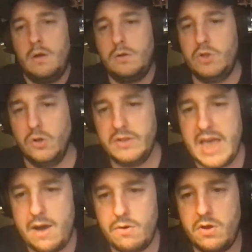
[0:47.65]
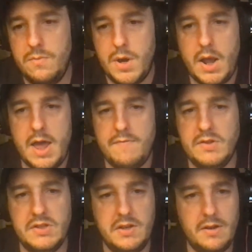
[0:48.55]
Jonesy, how are you, buddy?
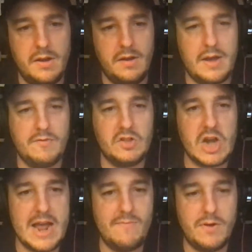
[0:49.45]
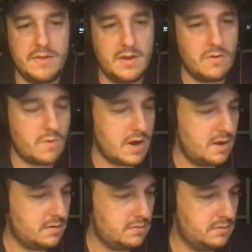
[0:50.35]
Haven't seen you. Haven't chatted with you in a
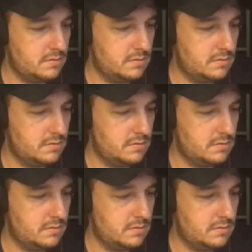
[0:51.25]
while.